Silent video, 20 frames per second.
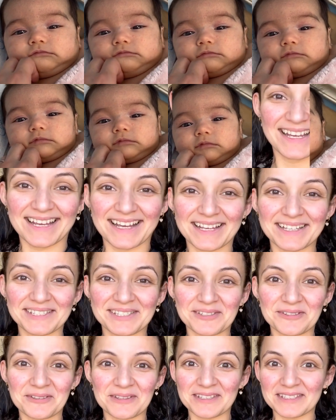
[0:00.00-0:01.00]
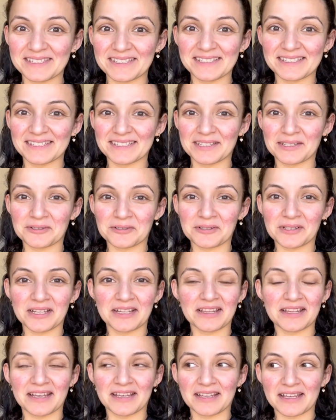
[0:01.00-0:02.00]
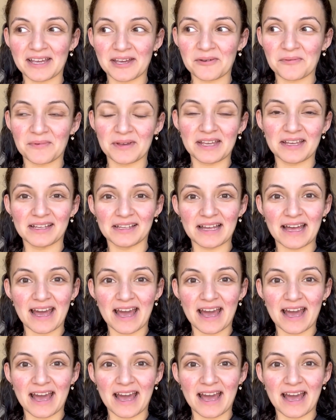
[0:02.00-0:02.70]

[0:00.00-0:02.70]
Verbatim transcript: Hey guys, so this is literally like a week